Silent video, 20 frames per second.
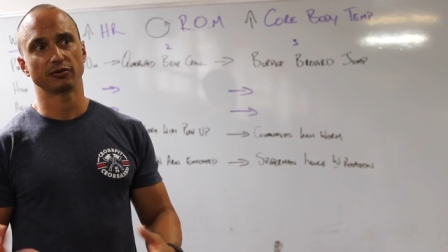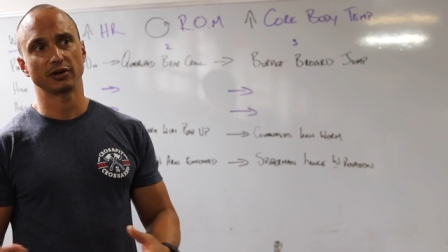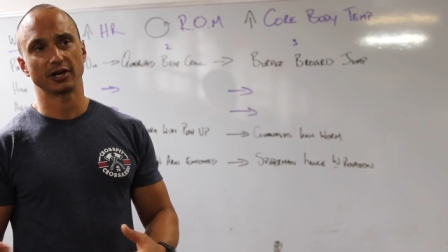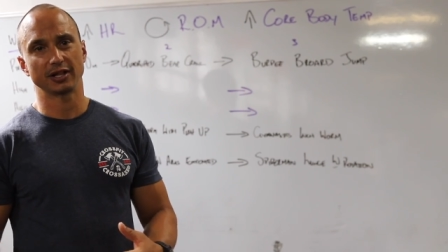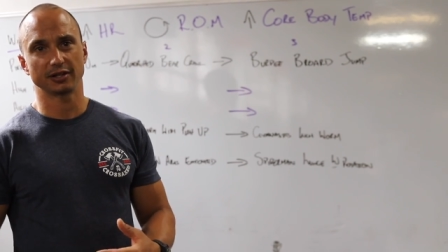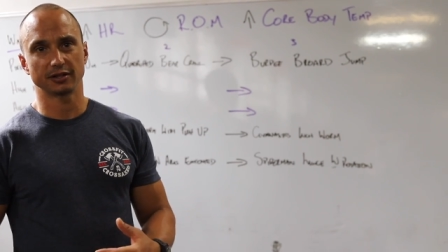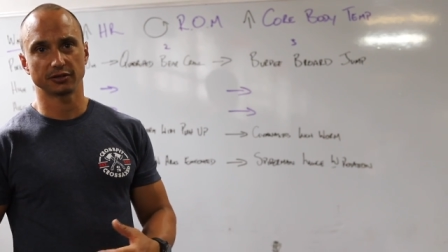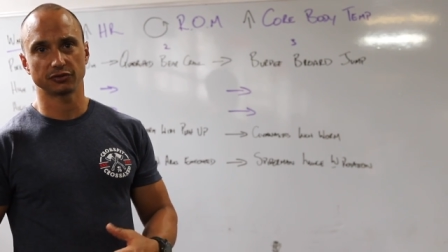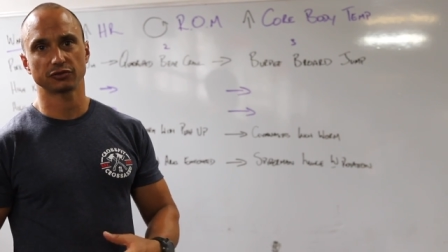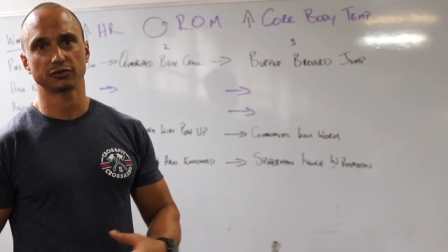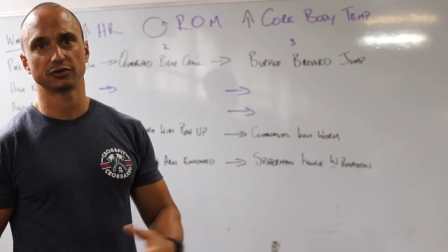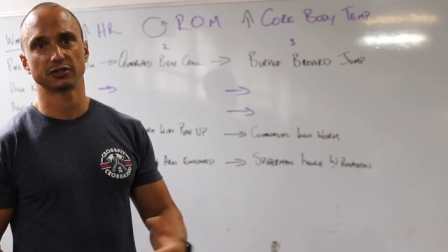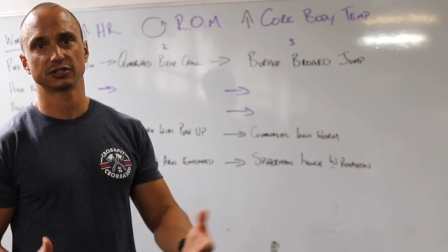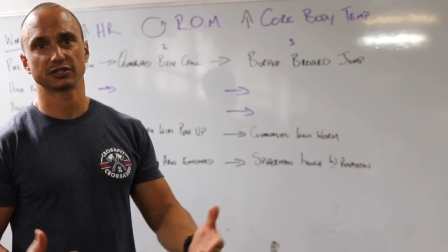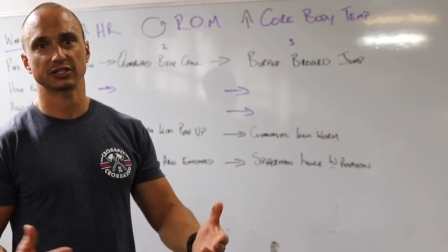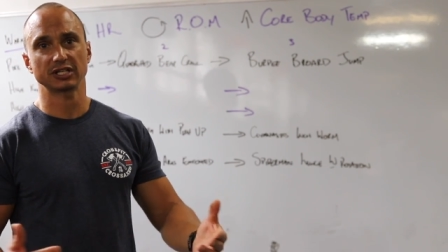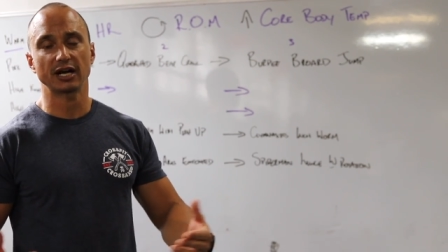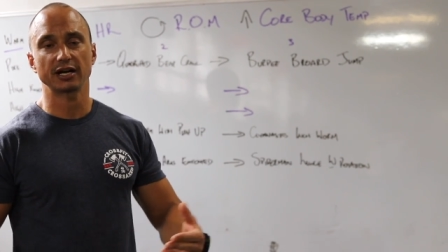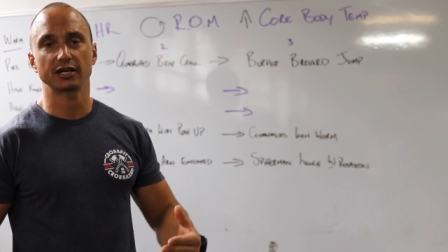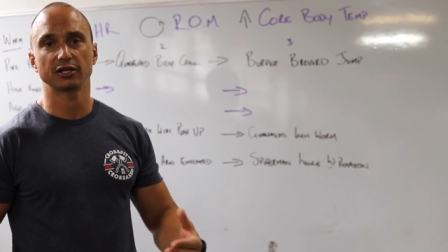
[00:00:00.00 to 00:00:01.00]
rather than sort of
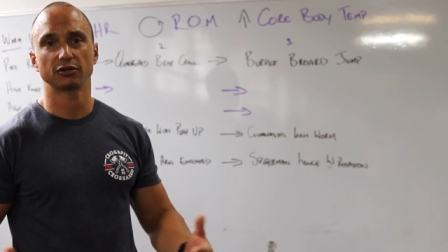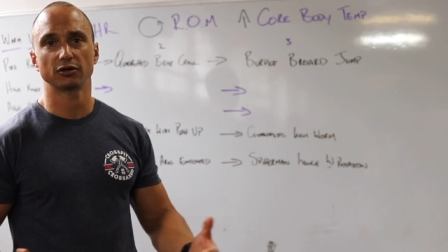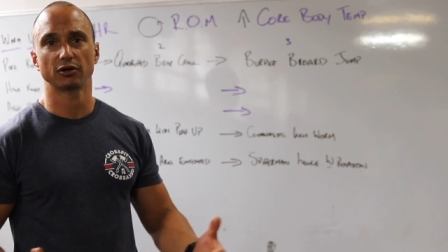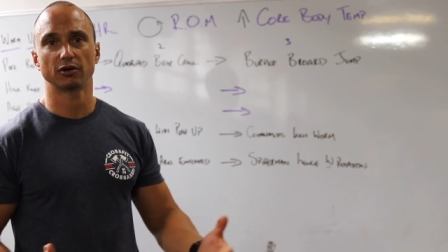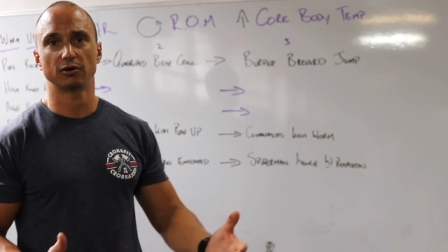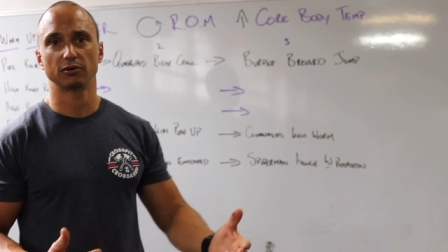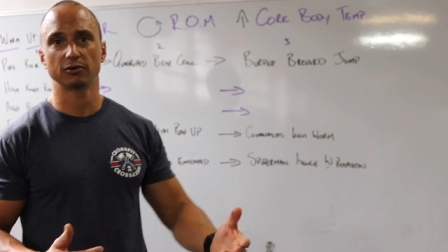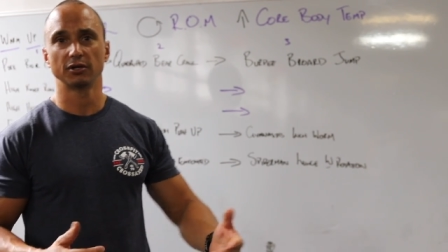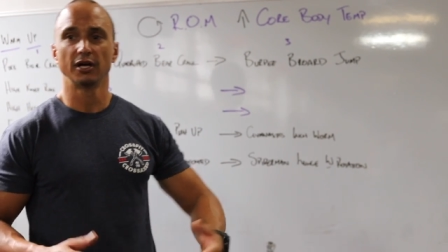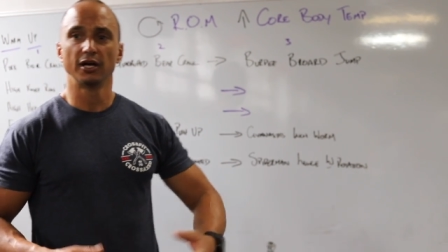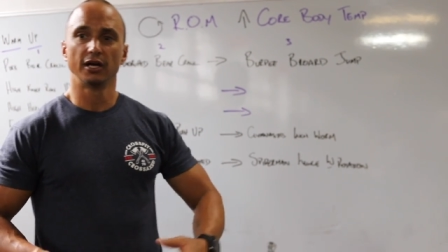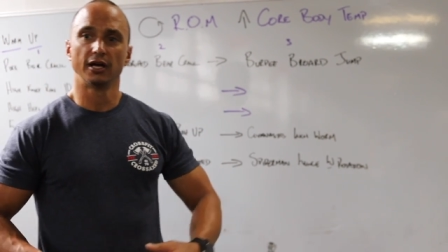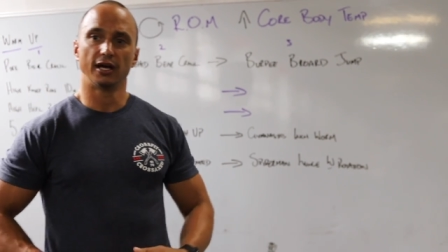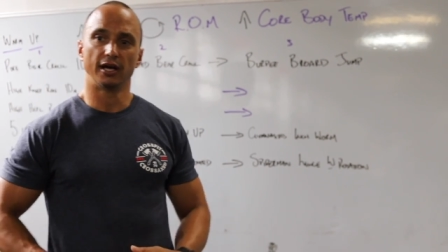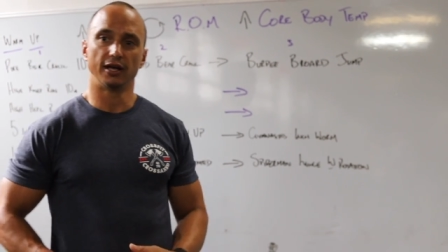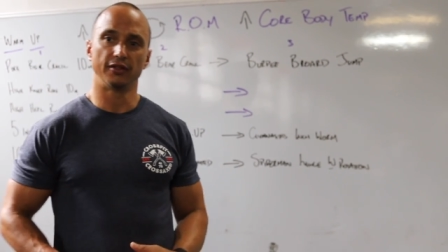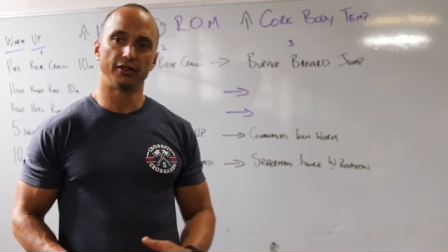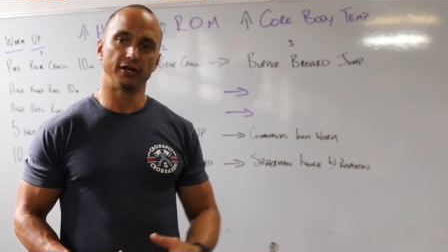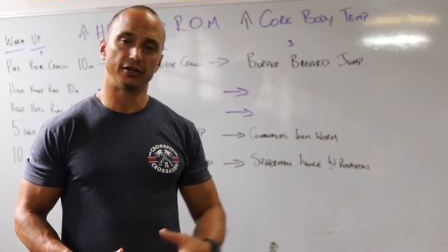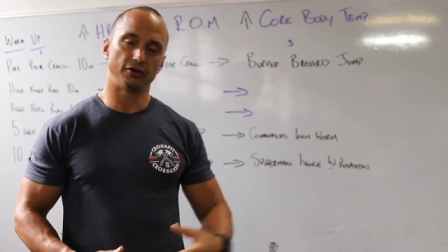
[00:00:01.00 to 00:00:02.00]
starting cold
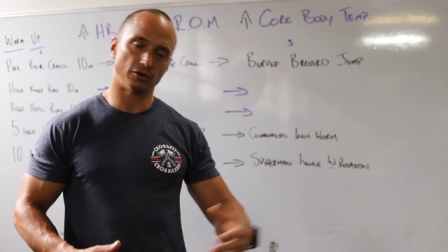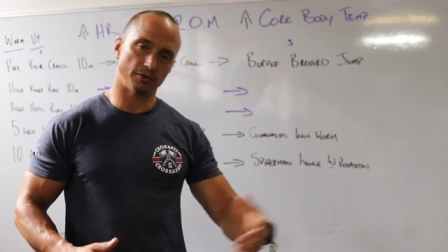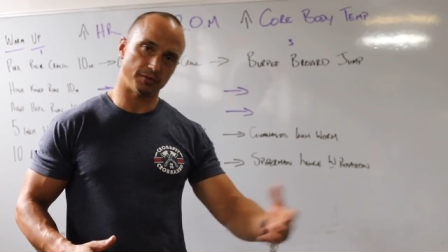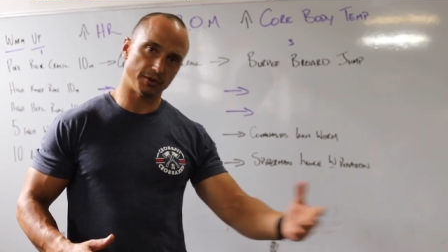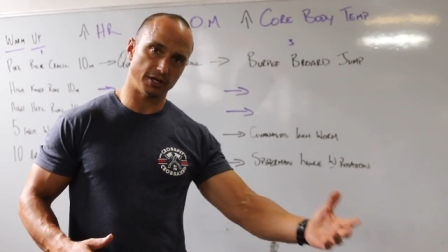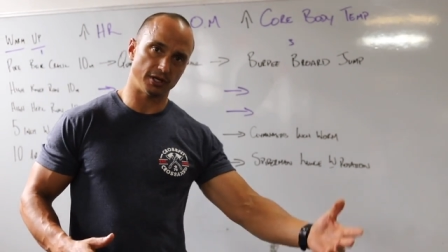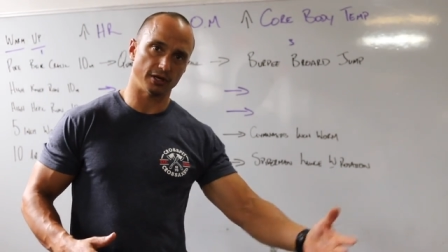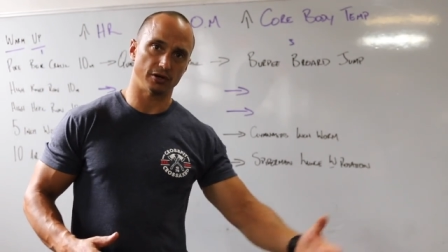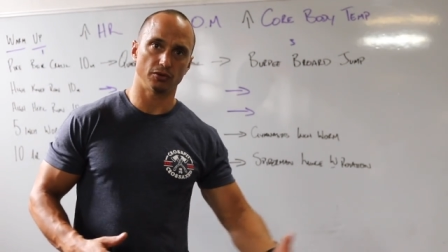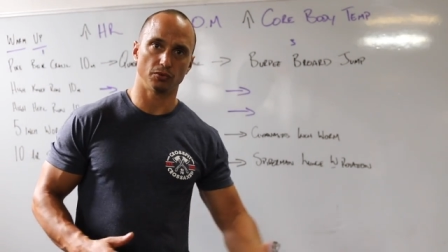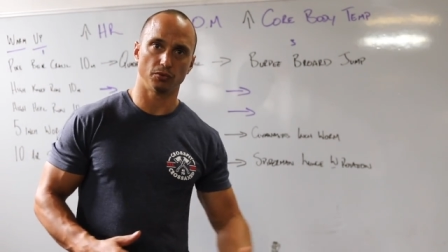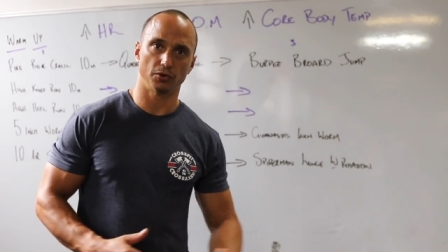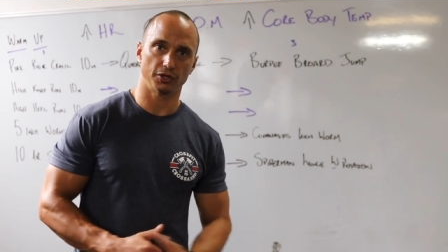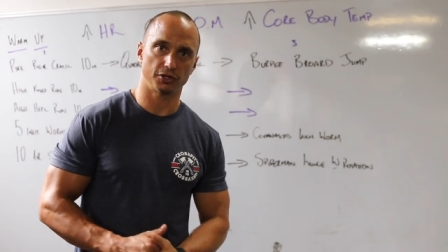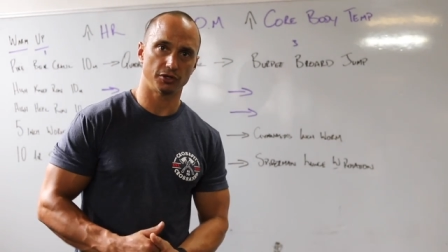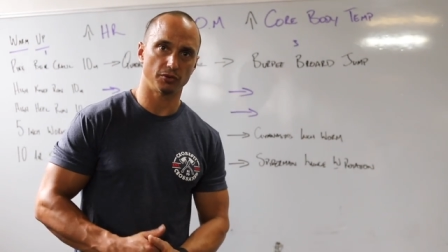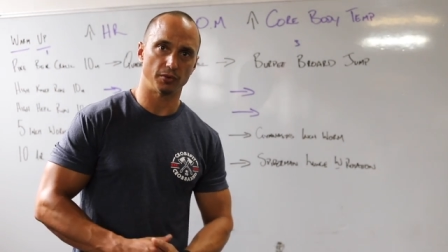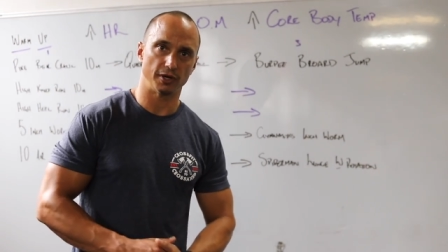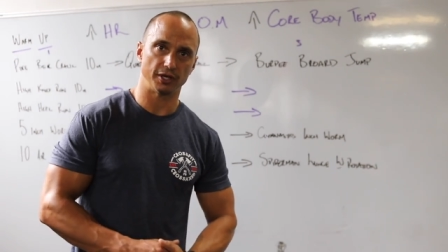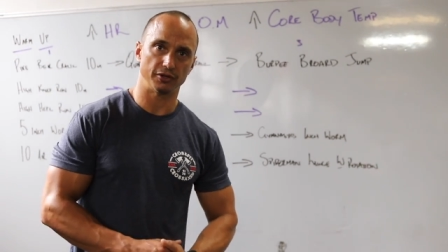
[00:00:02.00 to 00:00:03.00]
and then not being able to
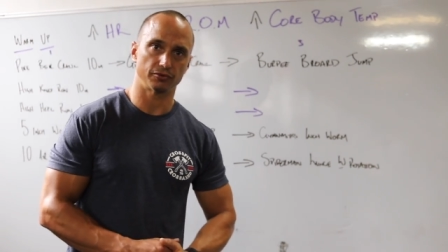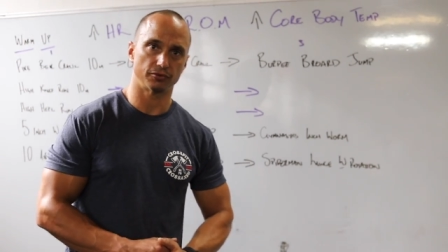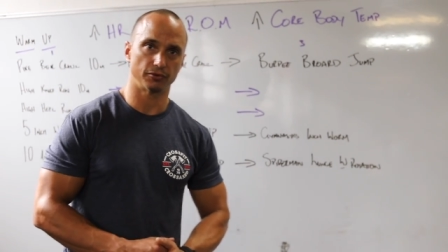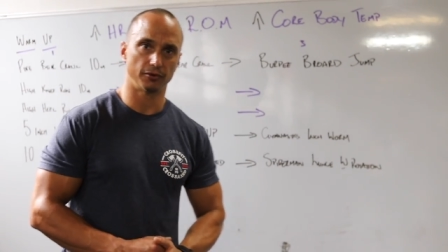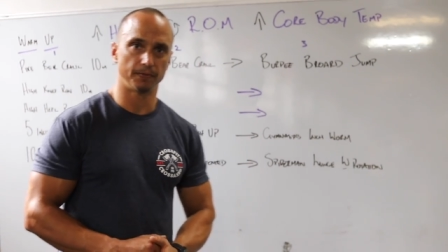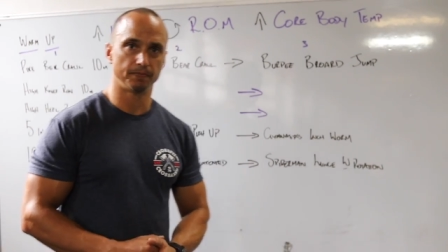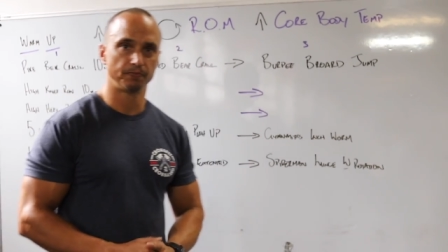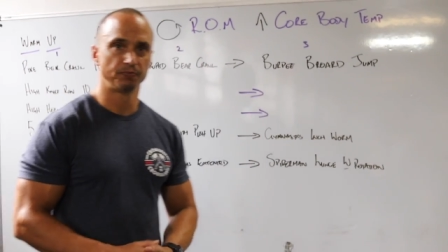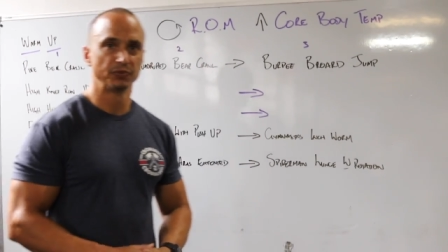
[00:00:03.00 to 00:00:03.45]
work your way through.